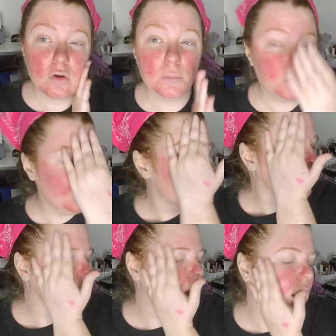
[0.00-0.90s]
good
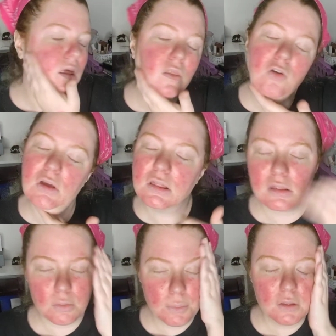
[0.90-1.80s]
book. There
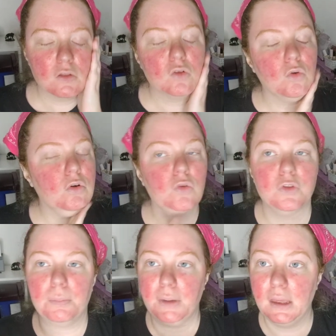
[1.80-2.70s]
is some
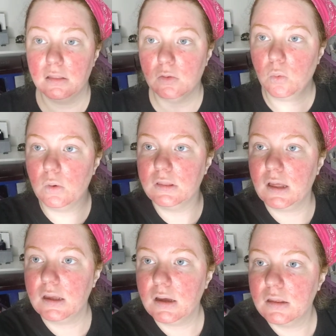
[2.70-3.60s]
historical debate. One
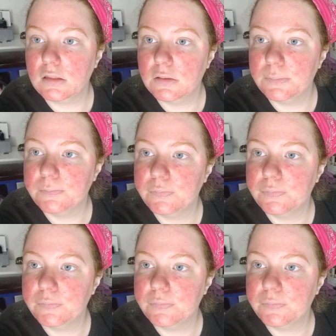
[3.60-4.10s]
second, guys.